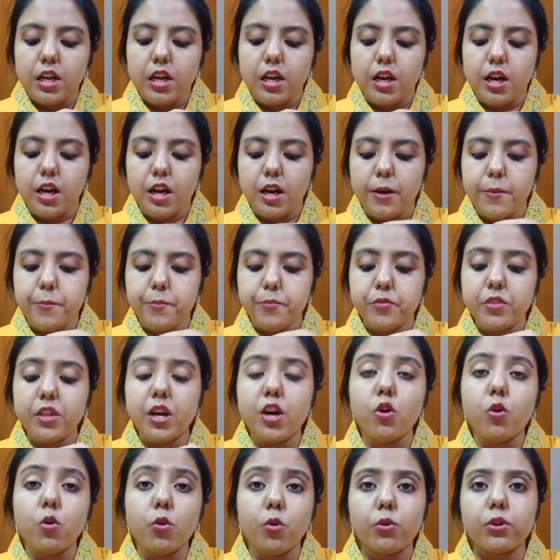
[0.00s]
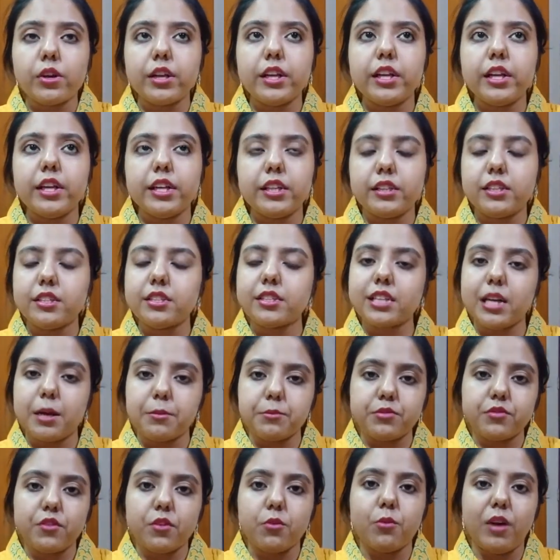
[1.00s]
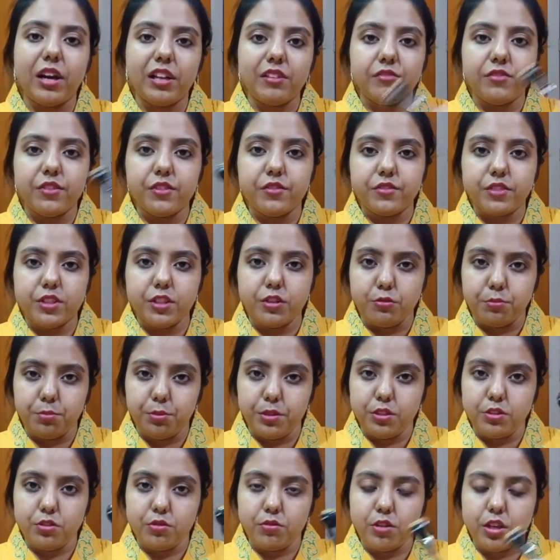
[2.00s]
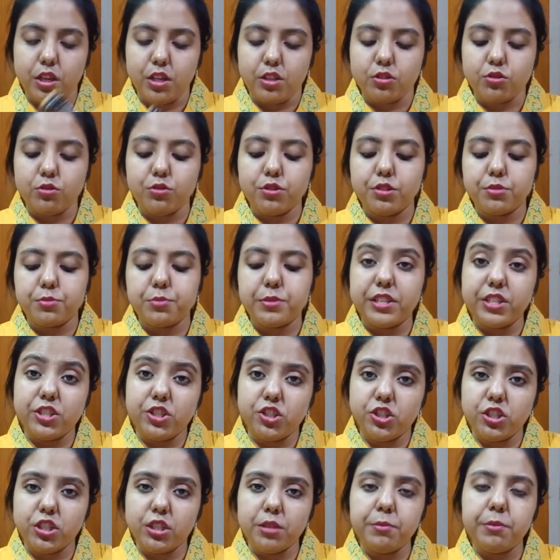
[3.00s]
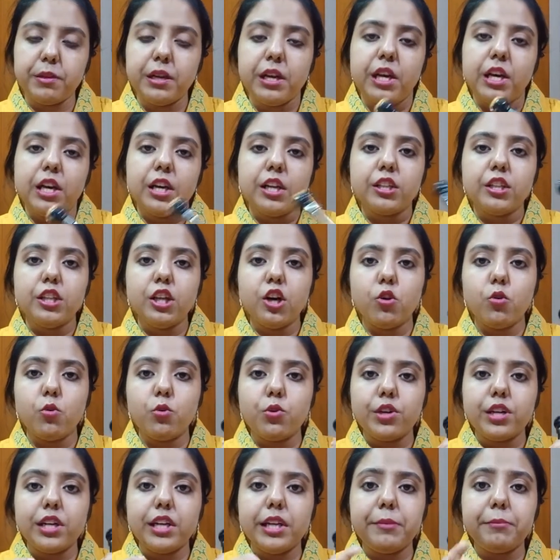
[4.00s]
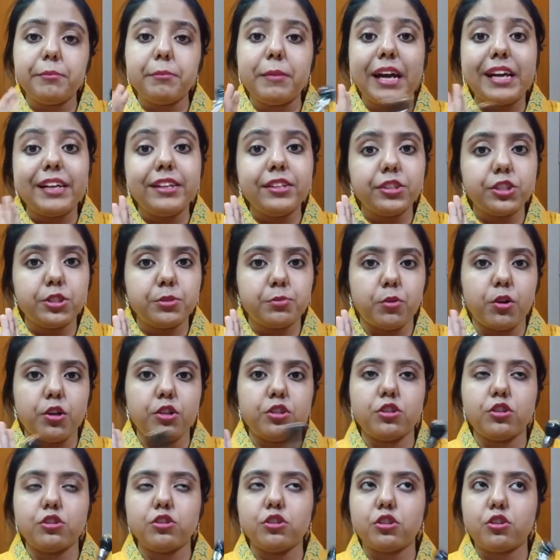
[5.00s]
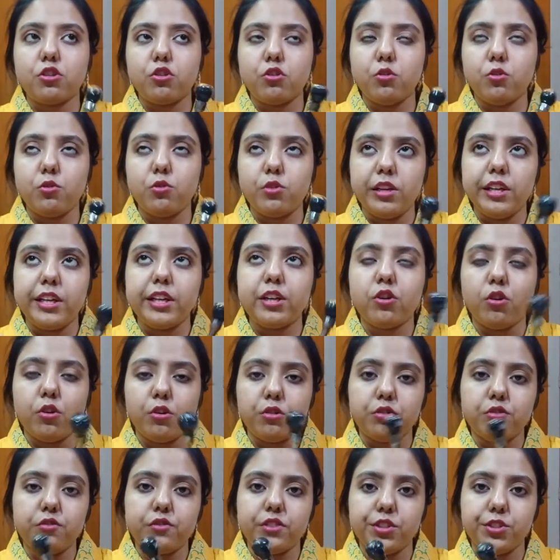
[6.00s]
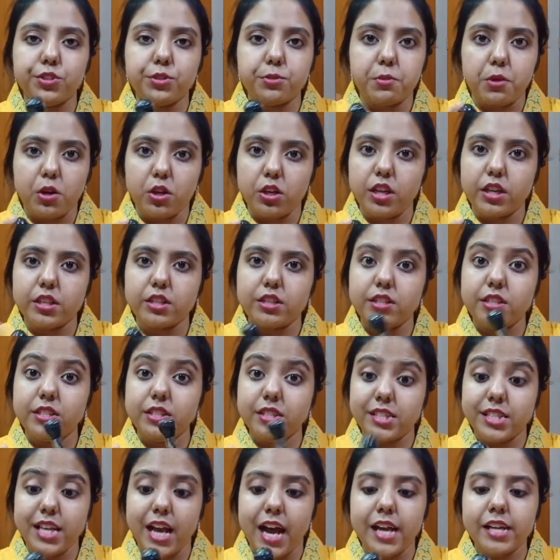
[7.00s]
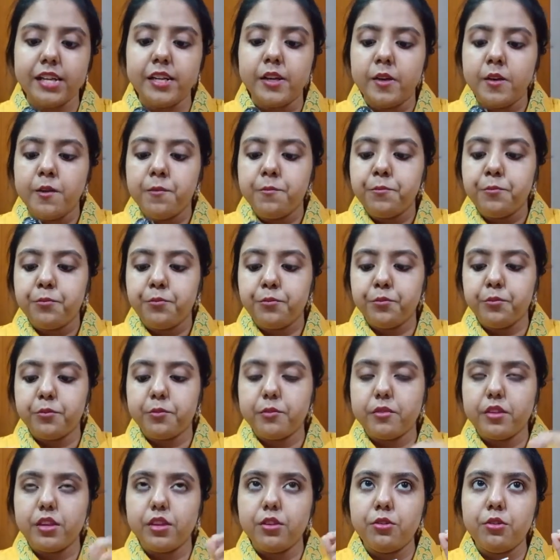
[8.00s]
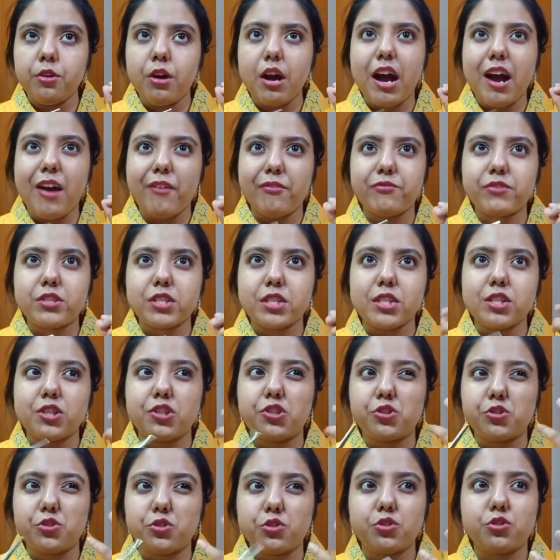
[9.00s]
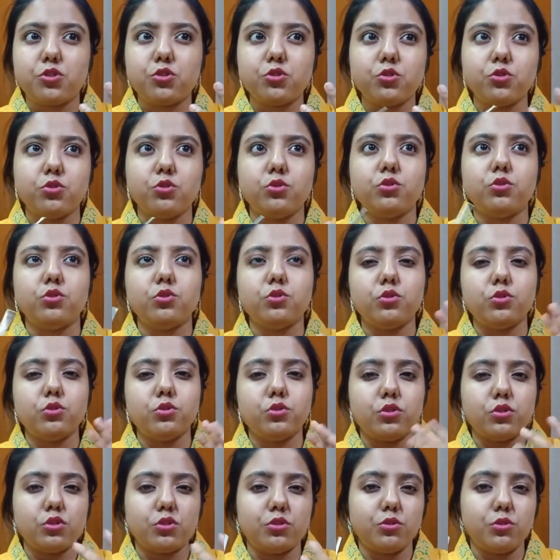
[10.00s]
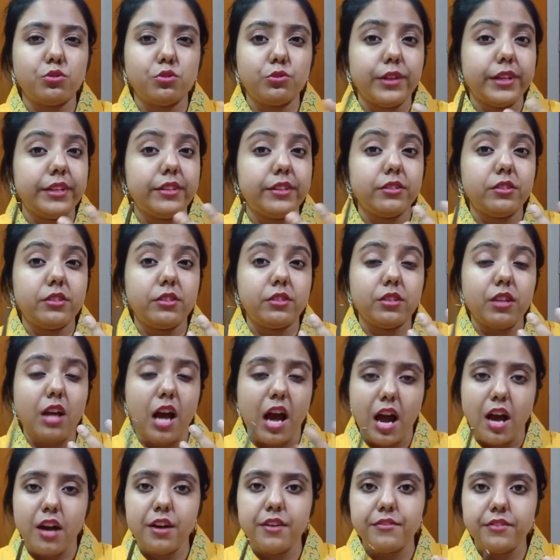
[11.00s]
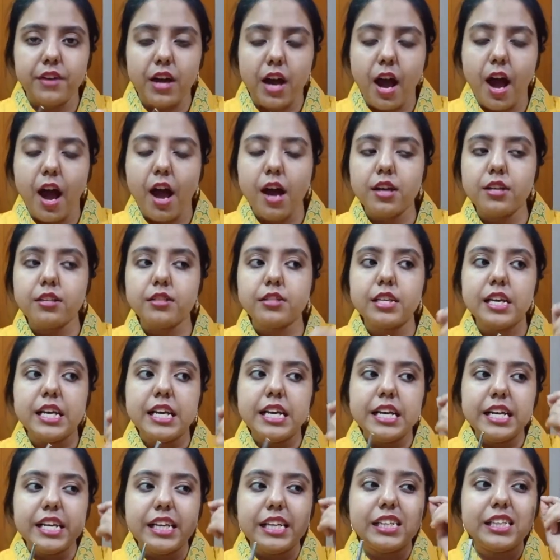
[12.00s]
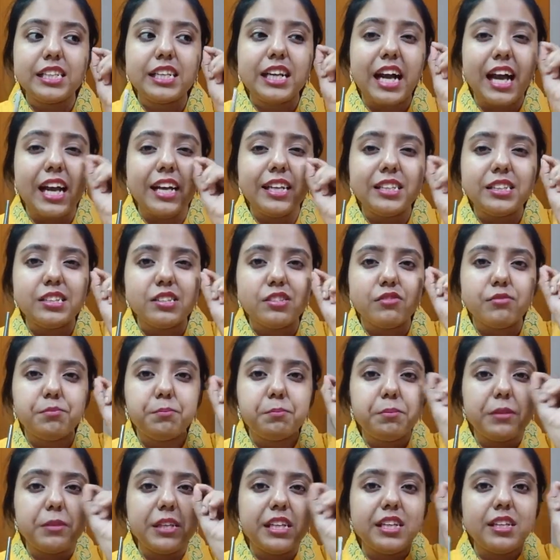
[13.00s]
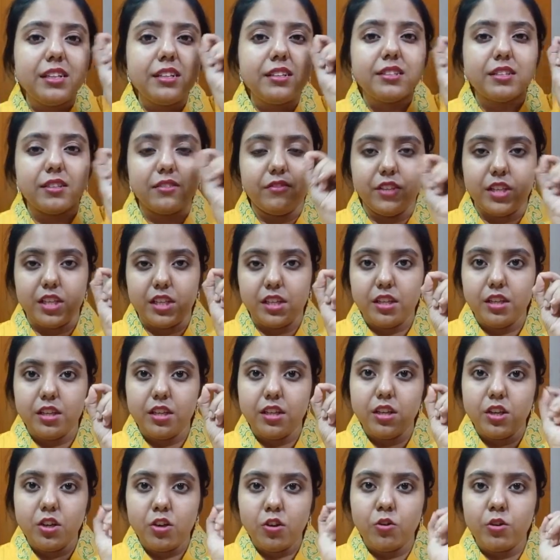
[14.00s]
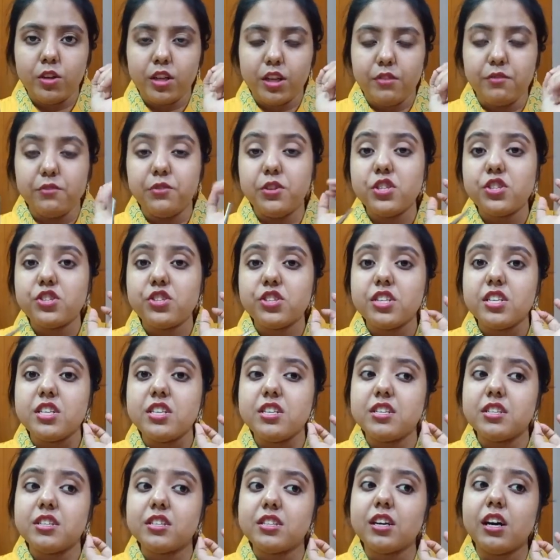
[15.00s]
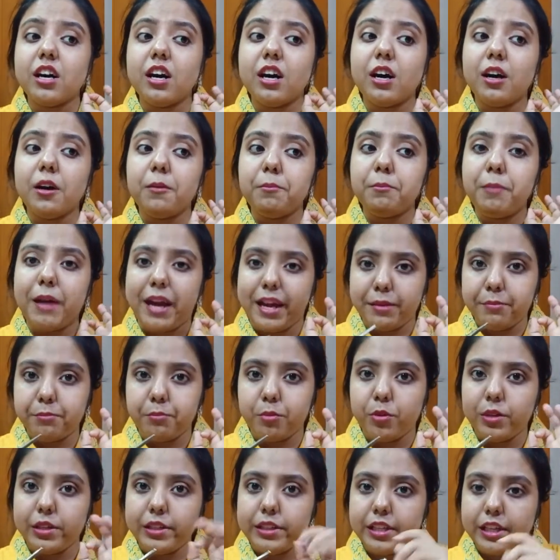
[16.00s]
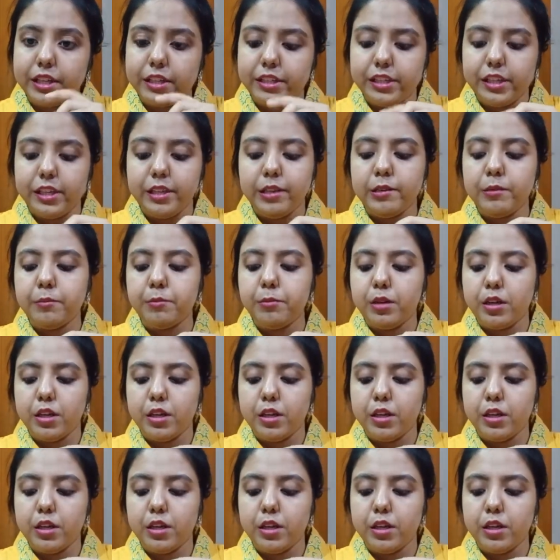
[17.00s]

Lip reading: This comes for 150 rupees. Okay, so it's pretty cheap. The only minus point or the only con of this product is that, you know, after 2 to 2.5 hours, it kind of peels away. Okay, which is a bad point, I think.